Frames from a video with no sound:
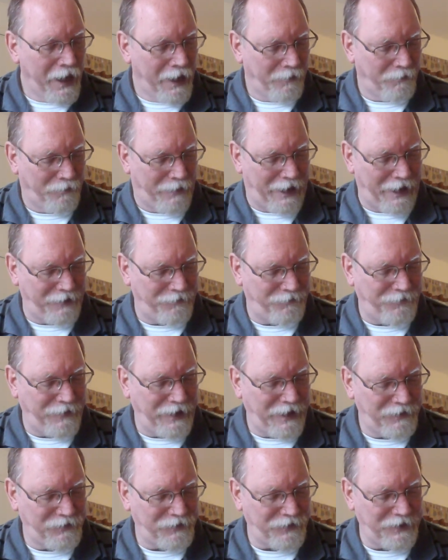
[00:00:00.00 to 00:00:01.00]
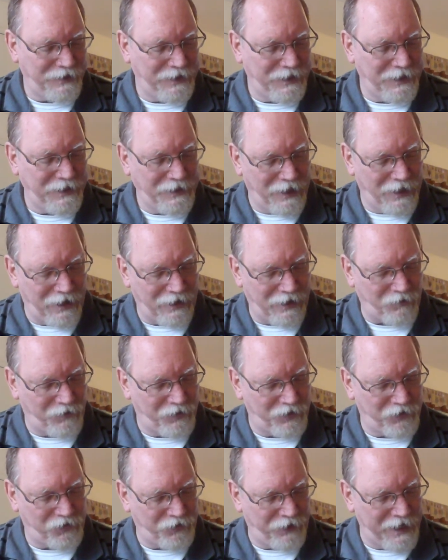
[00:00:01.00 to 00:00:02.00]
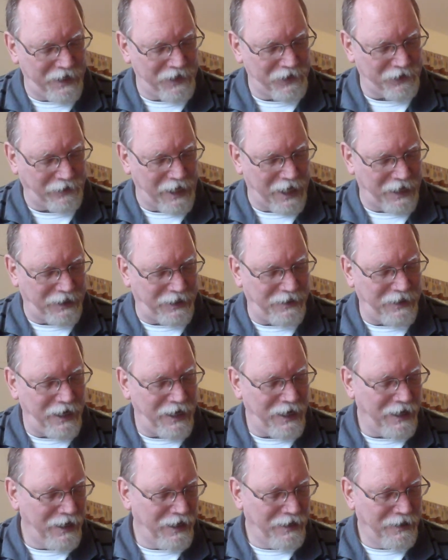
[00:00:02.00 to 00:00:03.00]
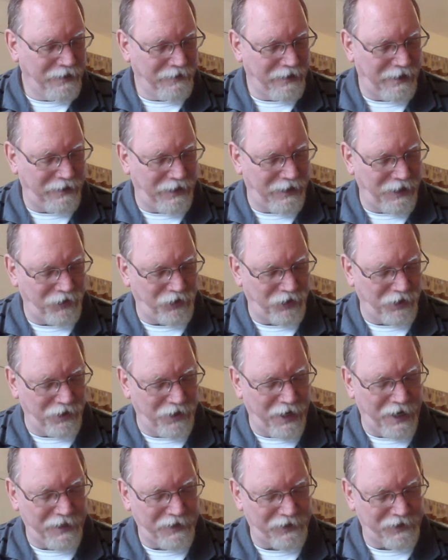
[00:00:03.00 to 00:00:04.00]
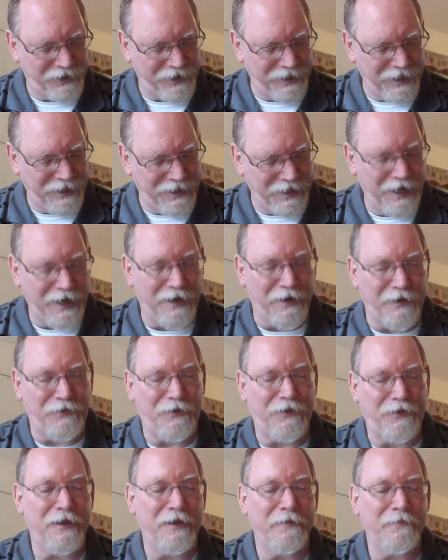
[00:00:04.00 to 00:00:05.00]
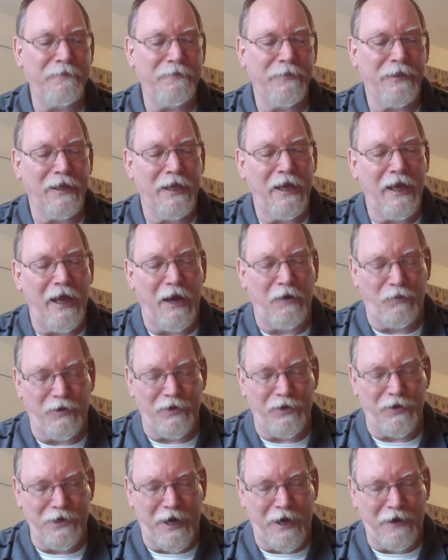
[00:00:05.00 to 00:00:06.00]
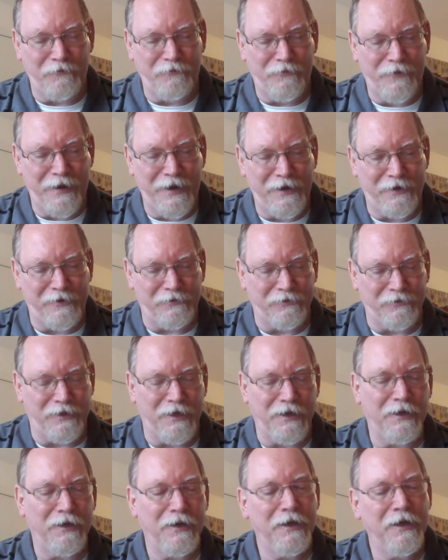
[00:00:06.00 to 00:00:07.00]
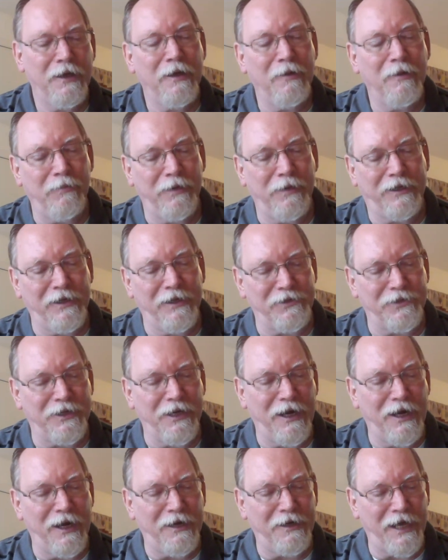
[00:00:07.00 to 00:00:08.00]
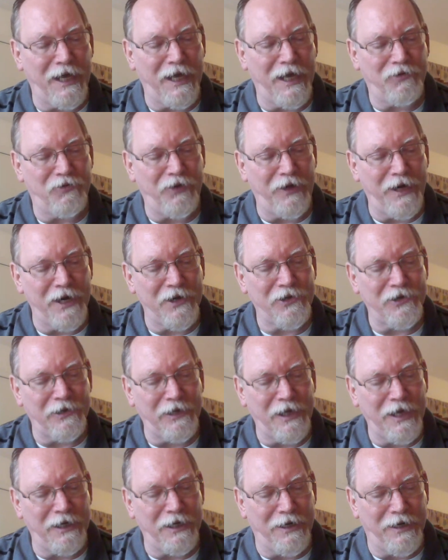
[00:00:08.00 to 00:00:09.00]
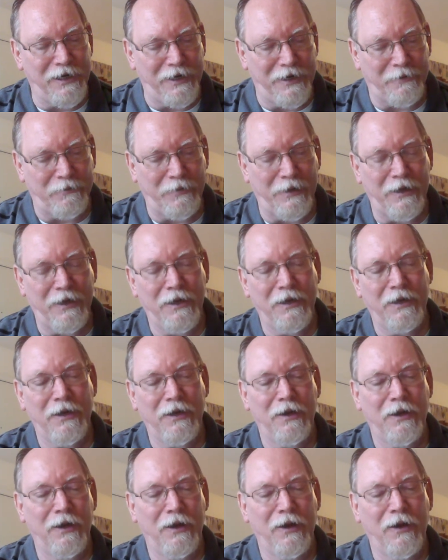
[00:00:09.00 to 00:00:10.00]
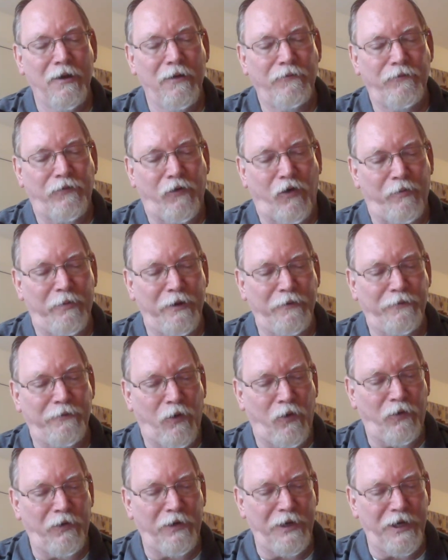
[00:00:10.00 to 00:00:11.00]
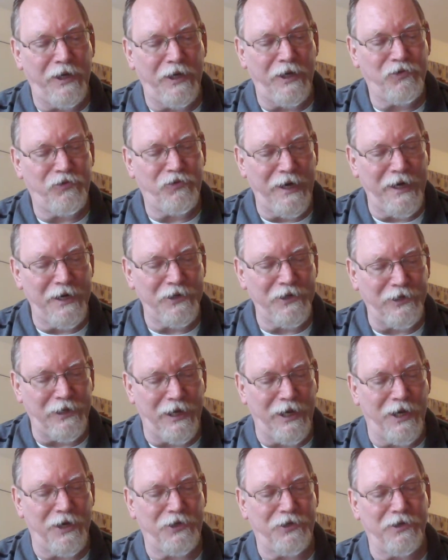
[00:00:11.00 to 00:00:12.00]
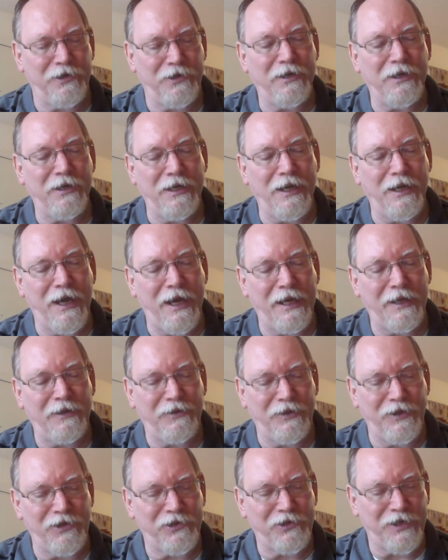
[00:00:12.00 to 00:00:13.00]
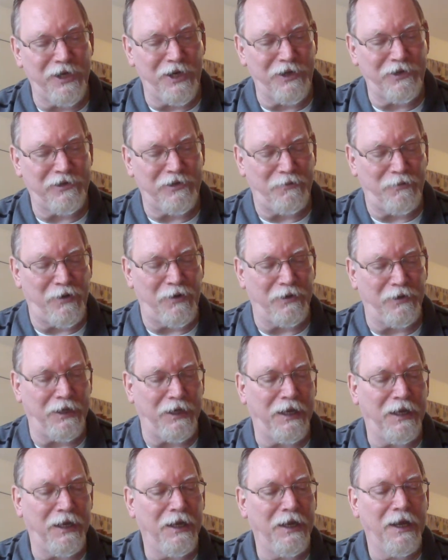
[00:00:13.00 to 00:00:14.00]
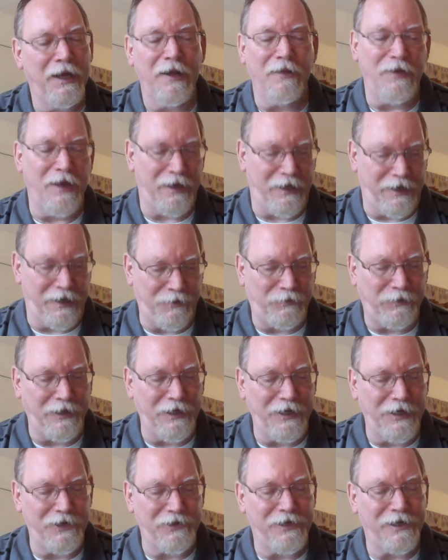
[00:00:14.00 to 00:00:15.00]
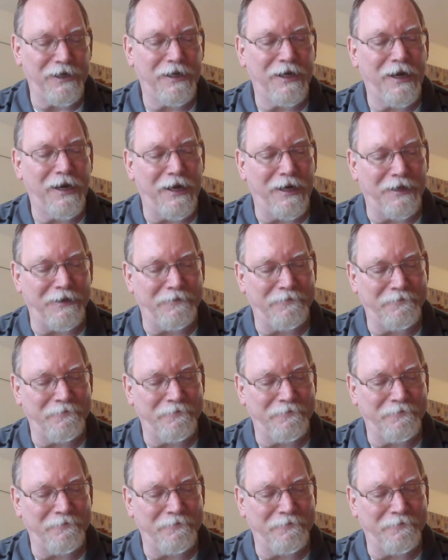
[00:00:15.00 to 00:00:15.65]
By faith Enoch was translated that he should not see death, and was not found, because God had translated him. For before his translation he had this testimony, that he pleased God.